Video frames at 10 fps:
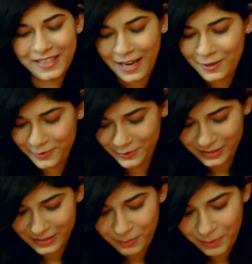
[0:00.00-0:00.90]
I don't know,
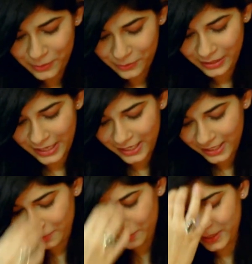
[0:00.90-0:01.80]
some people don't like
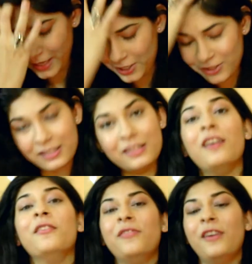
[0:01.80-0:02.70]
it, but I just
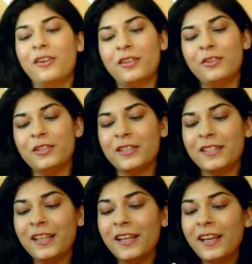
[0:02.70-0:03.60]
love our
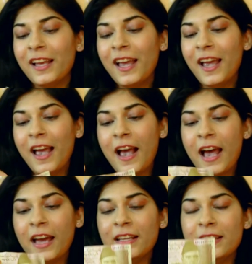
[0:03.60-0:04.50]
currency.
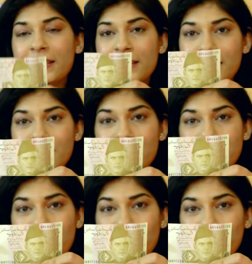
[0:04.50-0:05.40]
And this is the
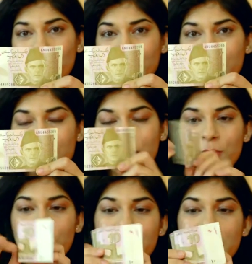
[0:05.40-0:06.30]
10 rupees
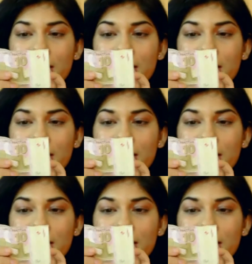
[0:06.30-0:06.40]
note.